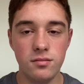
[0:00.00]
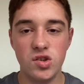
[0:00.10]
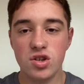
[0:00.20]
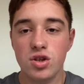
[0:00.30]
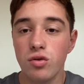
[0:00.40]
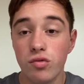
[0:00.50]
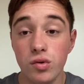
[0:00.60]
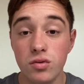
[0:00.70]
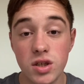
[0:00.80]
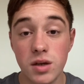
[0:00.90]
just your
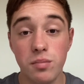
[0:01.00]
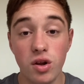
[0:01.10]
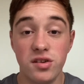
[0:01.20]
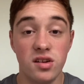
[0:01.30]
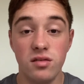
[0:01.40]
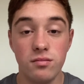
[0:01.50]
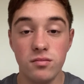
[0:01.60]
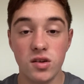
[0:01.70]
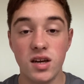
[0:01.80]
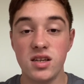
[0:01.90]
route plotted,
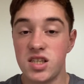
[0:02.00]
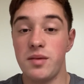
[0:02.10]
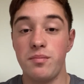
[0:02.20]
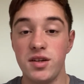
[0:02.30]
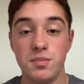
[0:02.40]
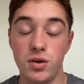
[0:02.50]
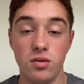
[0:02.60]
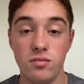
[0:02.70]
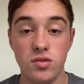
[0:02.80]
okay, simply put,